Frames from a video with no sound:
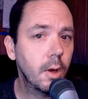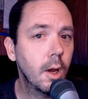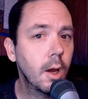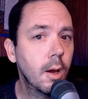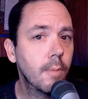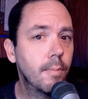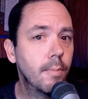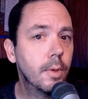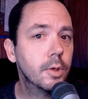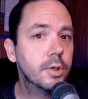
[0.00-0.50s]

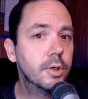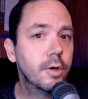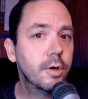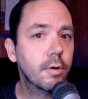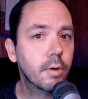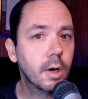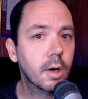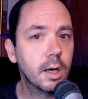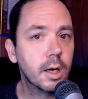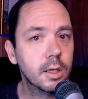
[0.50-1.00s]
Most of your
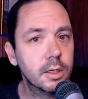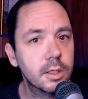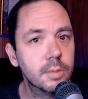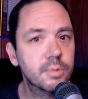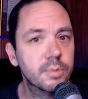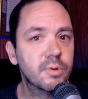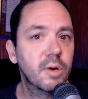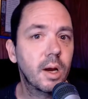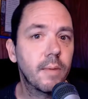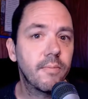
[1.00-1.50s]

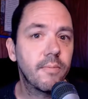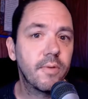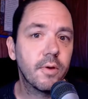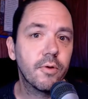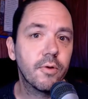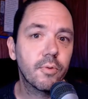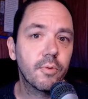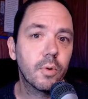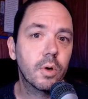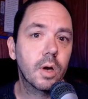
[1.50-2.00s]
unsubscribed views
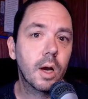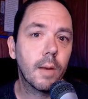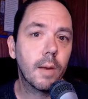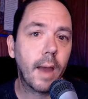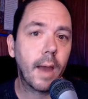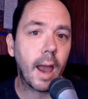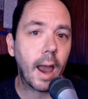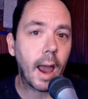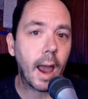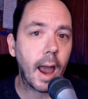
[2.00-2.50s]
will come
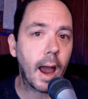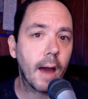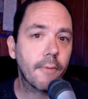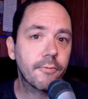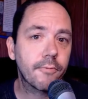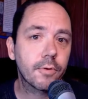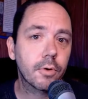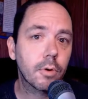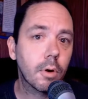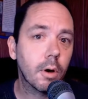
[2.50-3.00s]

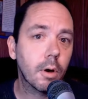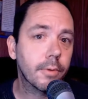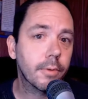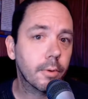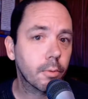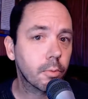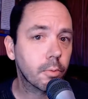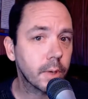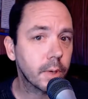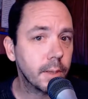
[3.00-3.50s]
after on the
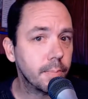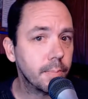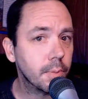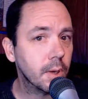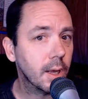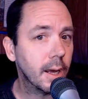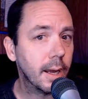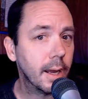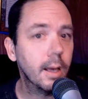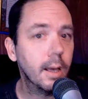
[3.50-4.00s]

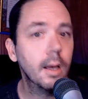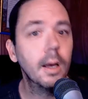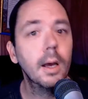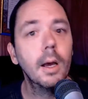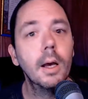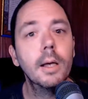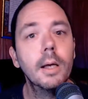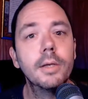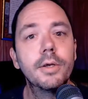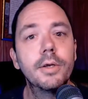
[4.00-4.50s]
replay.
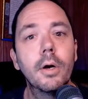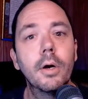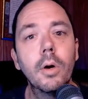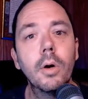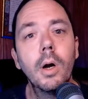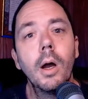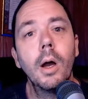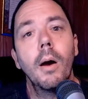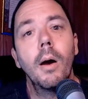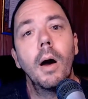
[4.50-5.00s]
So
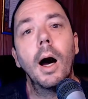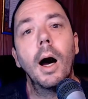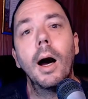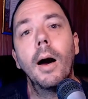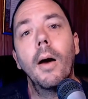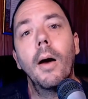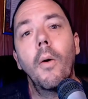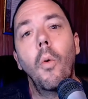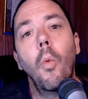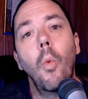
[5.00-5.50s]

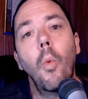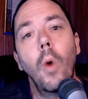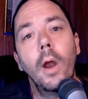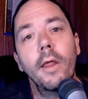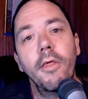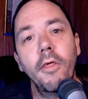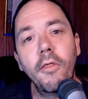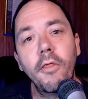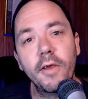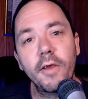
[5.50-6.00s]
one of
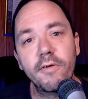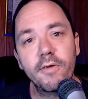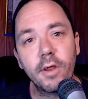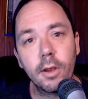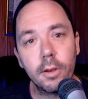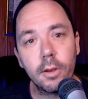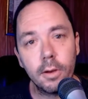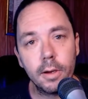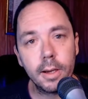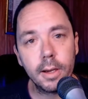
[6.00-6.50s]
the things to
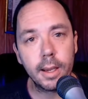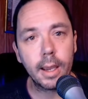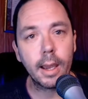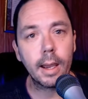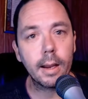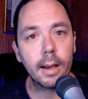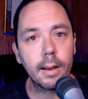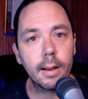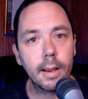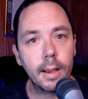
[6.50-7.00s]
look
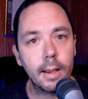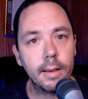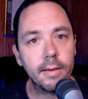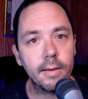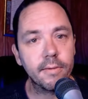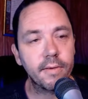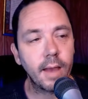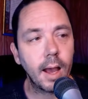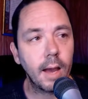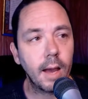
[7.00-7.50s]
at
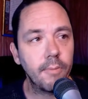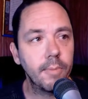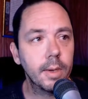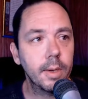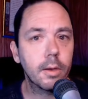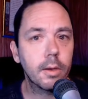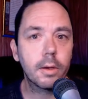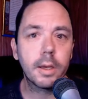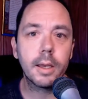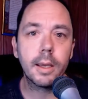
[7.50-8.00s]
is I've been
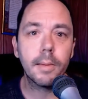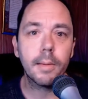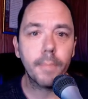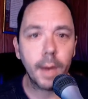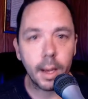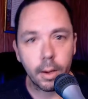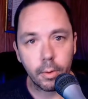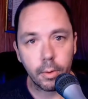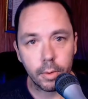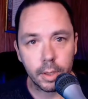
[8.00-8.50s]
looking at my
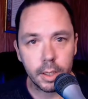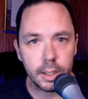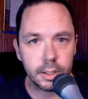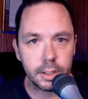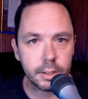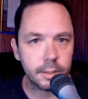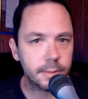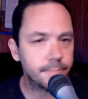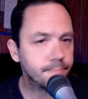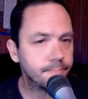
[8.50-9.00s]
own niches,